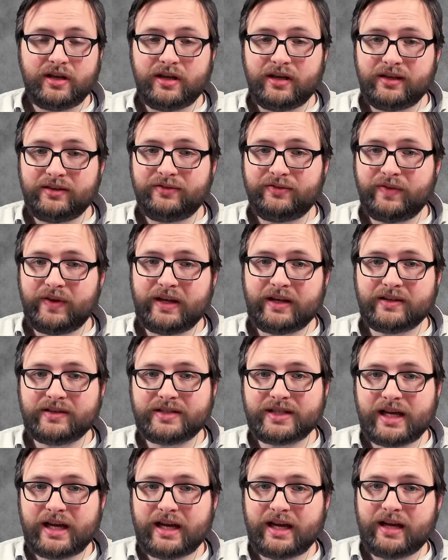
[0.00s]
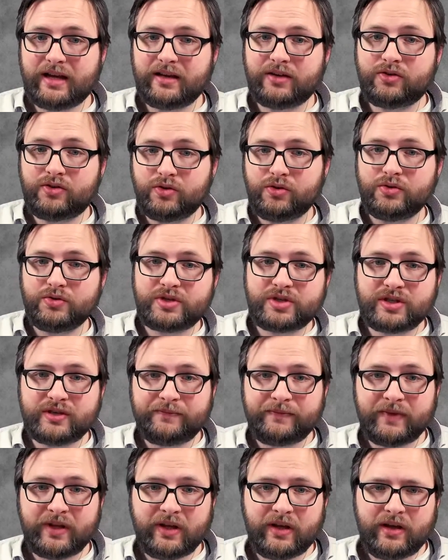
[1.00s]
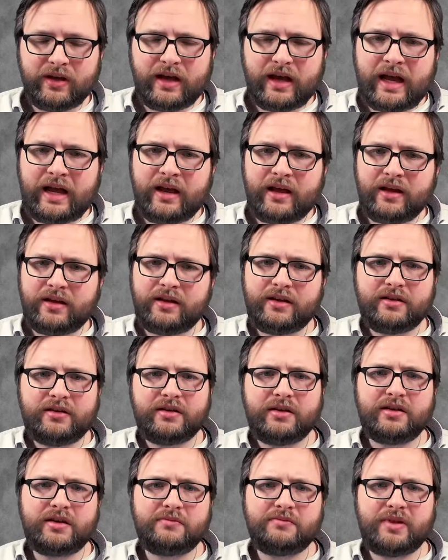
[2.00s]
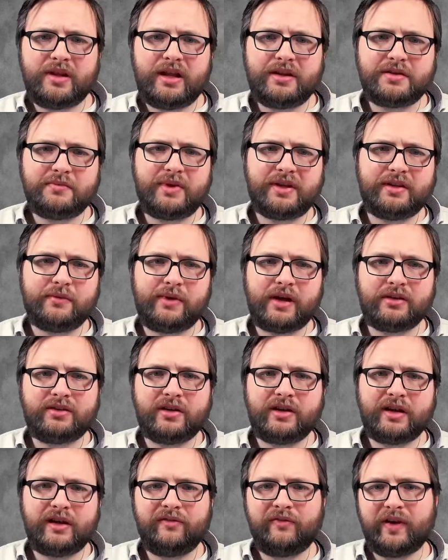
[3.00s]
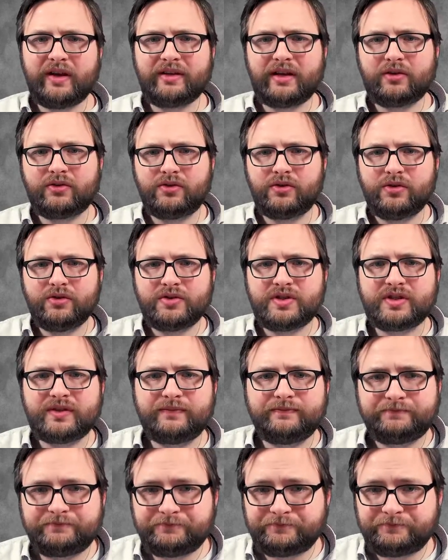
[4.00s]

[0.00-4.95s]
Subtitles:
Invicta cruise. A little bit about the Invicta cruise.